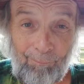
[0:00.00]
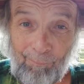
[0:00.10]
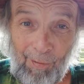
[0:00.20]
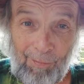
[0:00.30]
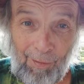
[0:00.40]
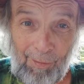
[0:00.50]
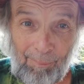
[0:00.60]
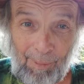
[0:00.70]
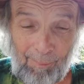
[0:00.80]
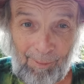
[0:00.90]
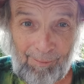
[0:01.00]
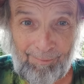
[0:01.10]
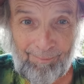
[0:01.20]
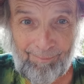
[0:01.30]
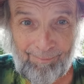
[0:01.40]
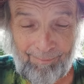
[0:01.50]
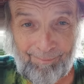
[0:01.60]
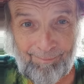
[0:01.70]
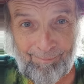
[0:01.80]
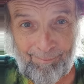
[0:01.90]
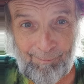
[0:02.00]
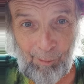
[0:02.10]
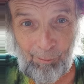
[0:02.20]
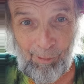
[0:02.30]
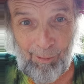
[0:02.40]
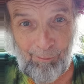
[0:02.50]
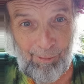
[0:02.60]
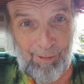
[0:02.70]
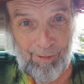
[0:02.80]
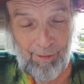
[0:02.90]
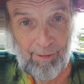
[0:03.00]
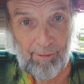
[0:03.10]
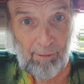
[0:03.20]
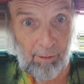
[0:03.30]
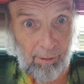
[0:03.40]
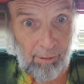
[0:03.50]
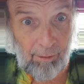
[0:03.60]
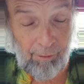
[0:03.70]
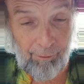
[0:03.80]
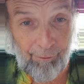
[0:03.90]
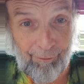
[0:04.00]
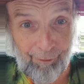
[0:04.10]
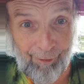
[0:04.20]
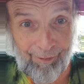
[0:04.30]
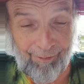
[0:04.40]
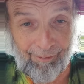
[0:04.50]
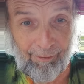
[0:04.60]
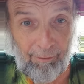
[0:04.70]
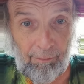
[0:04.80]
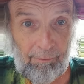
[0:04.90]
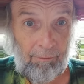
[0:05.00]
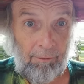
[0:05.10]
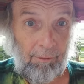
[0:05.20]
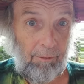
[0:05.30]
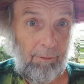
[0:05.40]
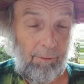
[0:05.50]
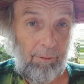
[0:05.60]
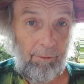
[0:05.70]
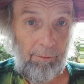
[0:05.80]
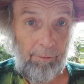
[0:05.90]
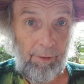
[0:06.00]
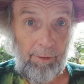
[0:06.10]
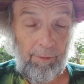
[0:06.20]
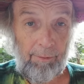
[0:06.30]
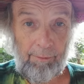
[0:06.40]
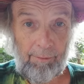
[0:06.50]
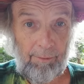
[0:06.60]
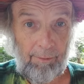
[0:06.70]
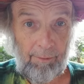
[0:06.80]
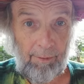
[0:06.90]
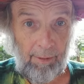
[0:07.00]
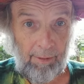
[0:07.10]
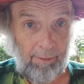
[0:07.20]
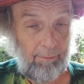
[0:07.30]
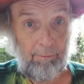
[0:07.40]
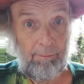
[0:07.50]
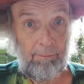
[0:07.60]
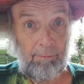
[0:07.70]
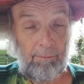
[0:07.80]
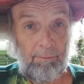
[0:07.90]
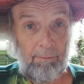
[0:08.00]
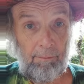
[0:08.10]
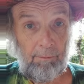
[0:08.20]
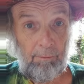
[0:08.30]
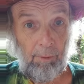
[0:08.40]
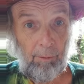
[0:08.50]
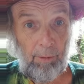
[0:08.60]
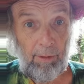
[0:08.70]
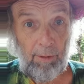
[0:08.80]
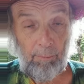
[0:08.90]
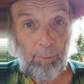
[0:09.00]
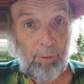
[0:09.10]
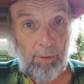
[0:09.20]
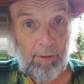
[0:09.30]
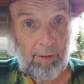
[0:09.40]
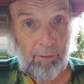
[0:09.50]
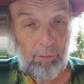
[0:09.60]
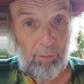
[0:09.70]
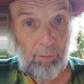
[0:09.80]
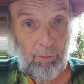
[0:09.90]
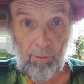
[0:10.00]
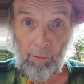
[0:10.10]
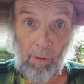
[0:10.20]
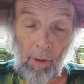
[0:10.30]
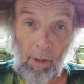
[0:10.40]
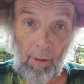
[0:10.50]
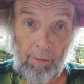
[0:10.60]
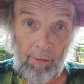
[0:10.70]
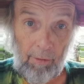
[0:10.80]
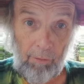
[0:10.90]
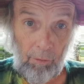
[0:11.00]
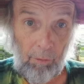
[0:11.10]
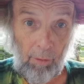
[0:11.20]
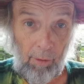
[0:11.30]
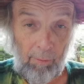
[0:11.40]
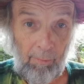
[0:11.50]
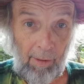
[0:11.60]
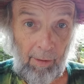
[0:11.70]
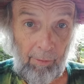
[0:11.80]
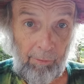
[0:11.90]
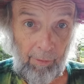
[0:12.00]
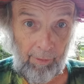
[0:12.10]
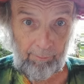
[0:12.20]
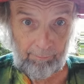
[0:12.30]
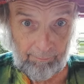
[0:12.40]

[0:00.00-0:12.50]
by telling people what we can think, feel, and what we can put into or not into our mouths and